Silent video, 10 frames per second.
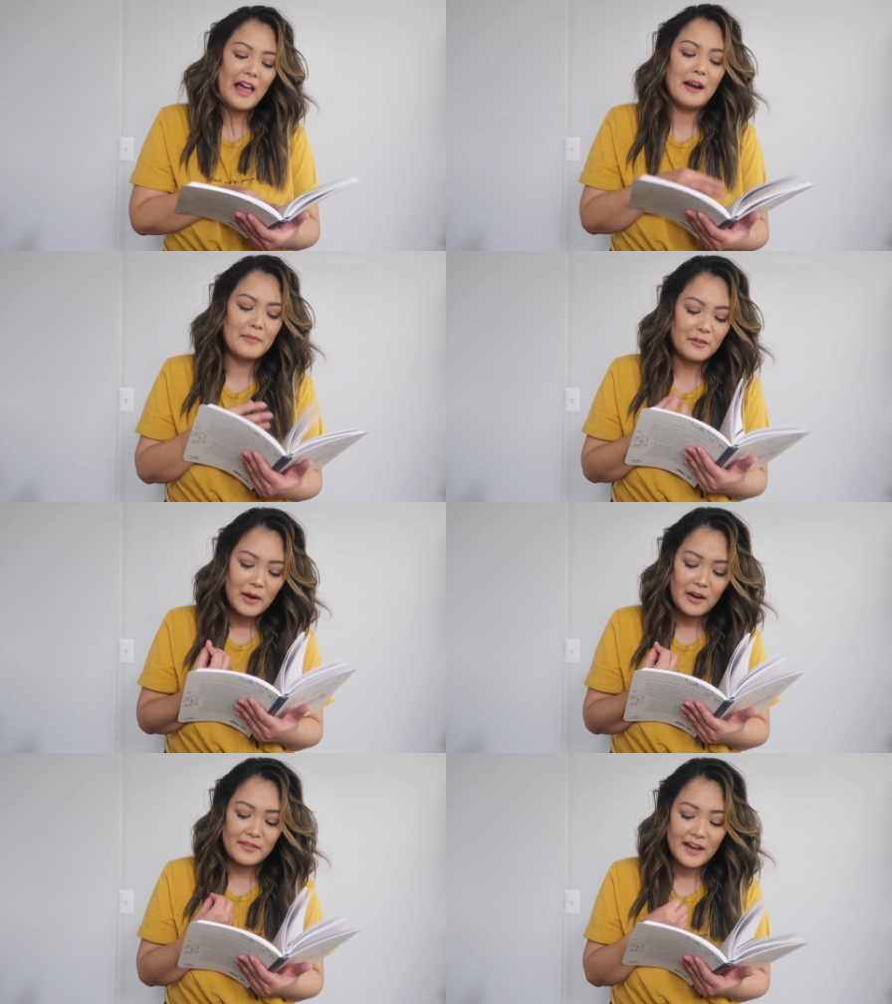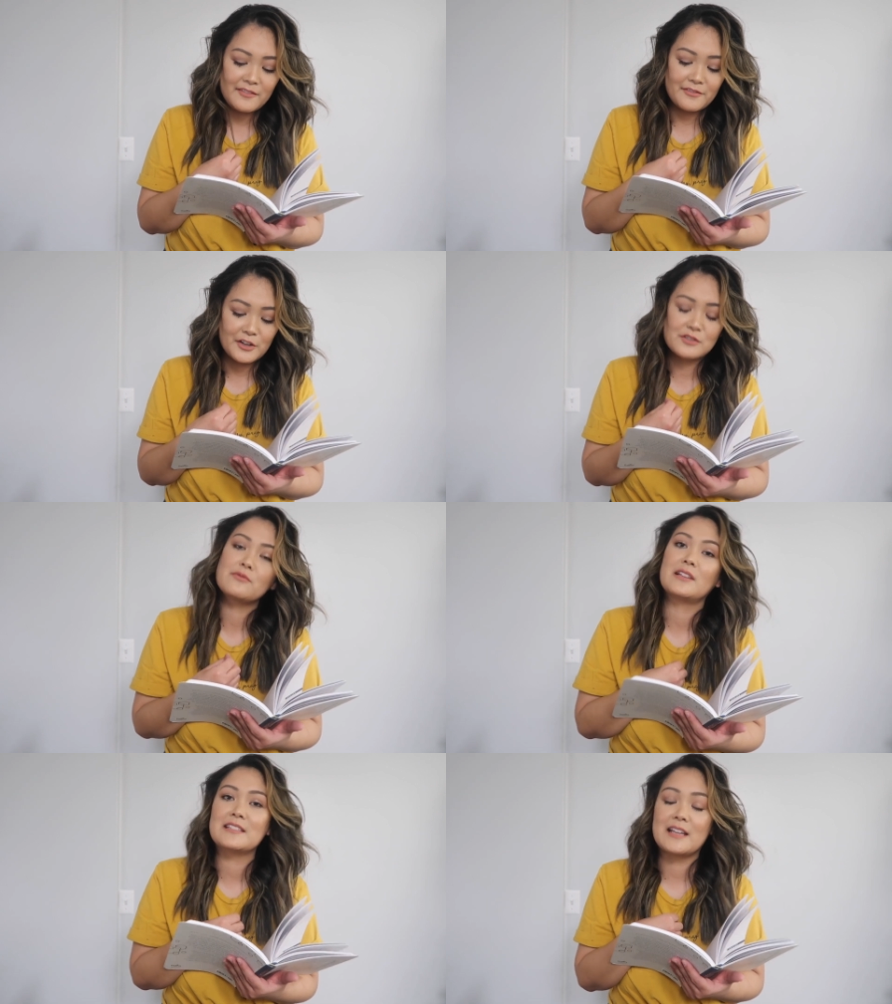and I'm like, wow, that verse
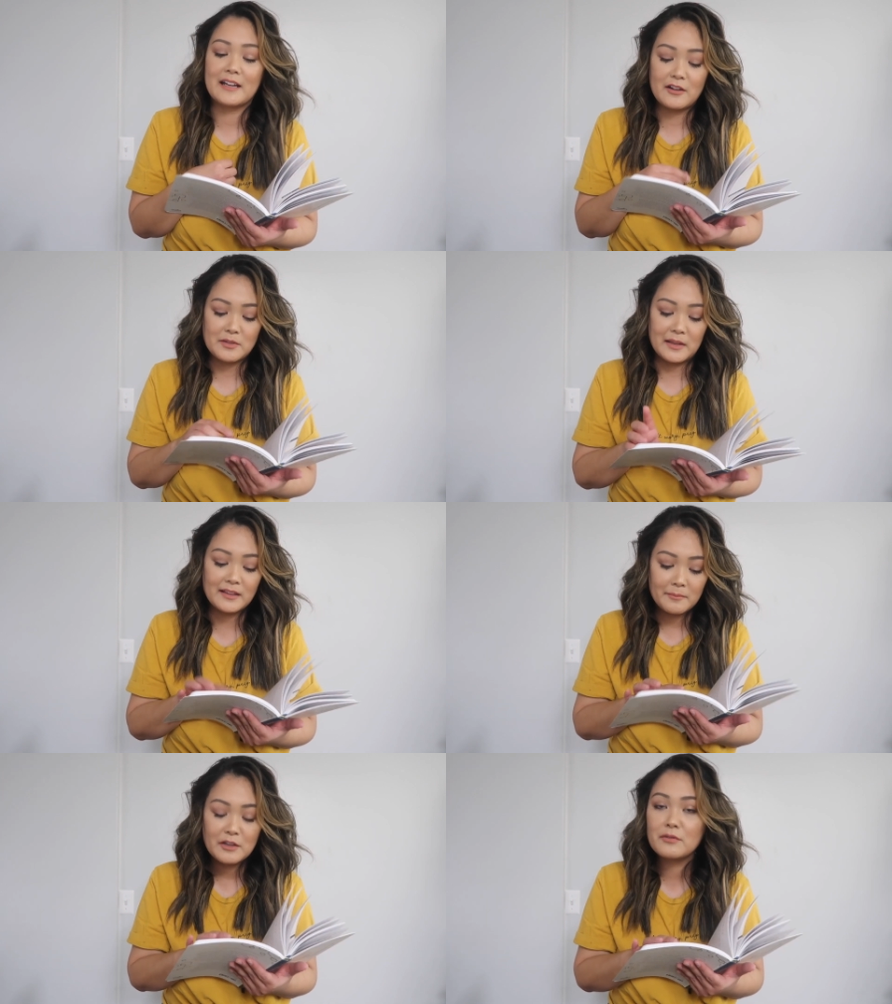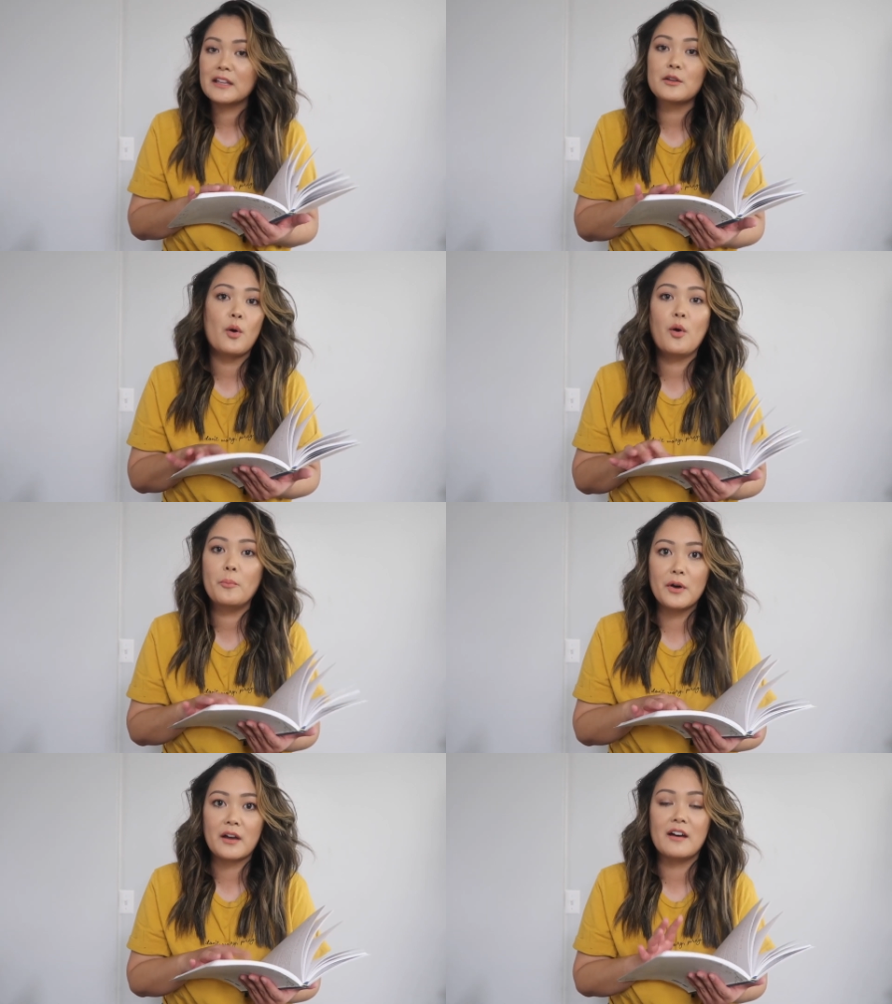really stuck out to me. Let me read the
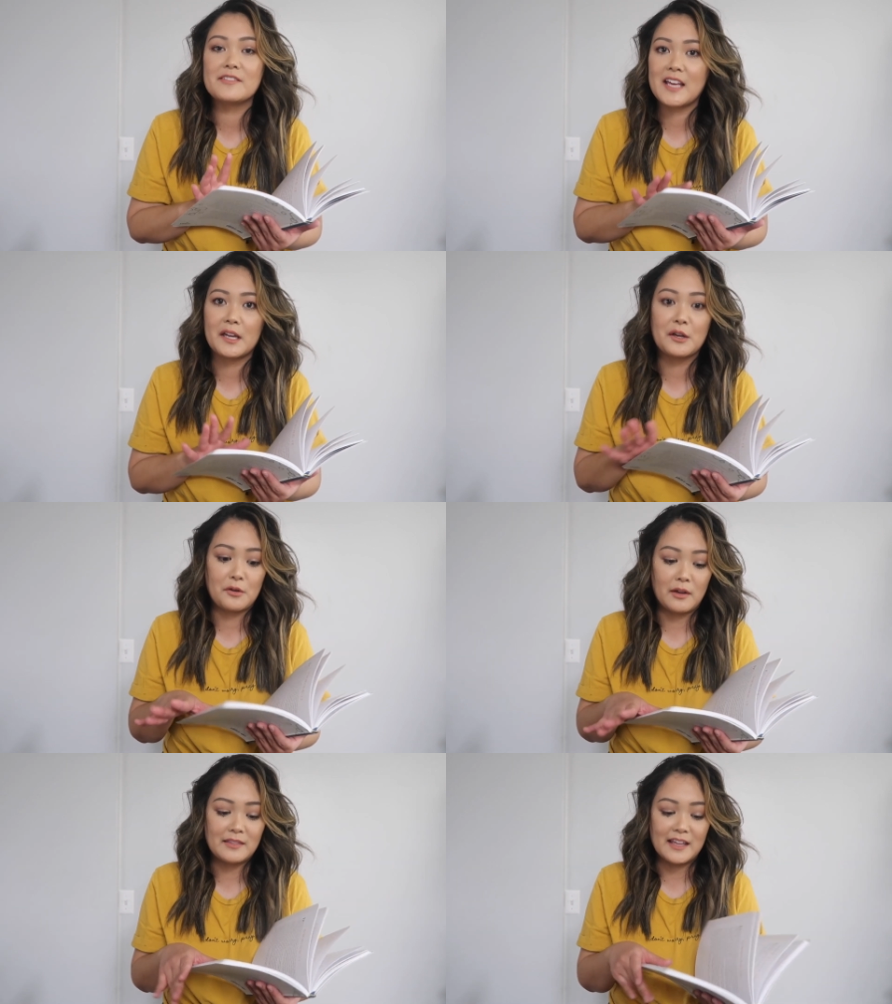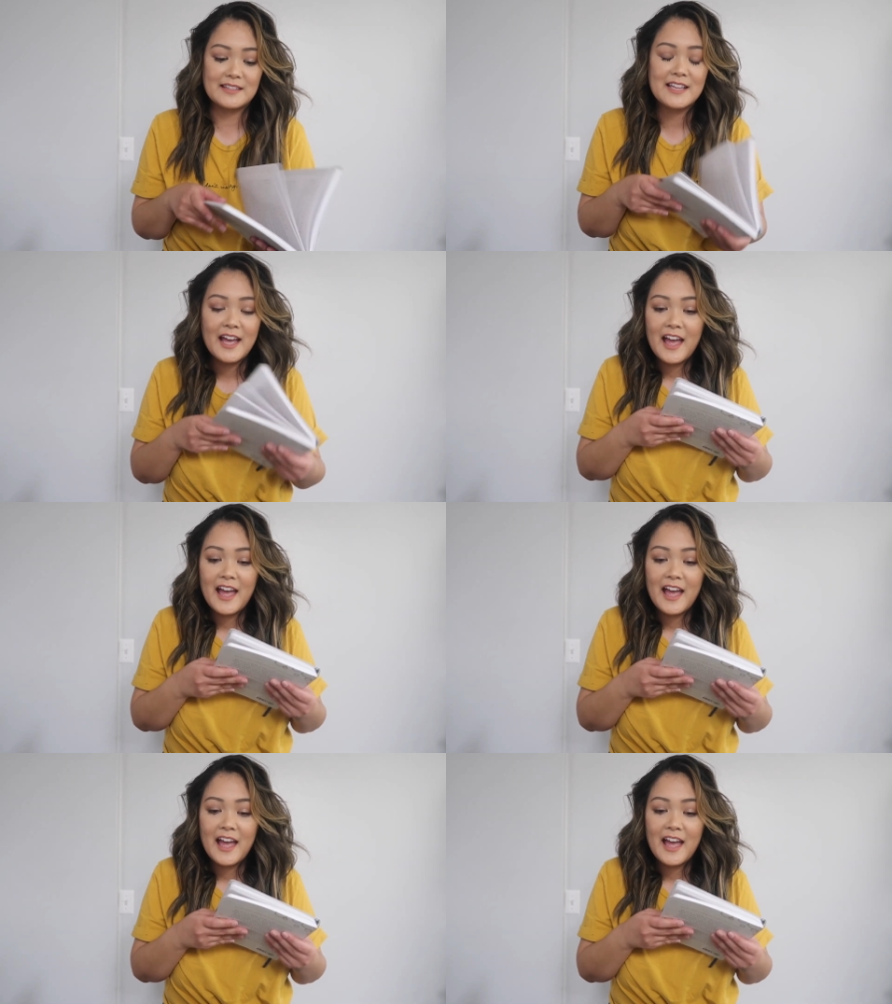whole book of Second Corinthians.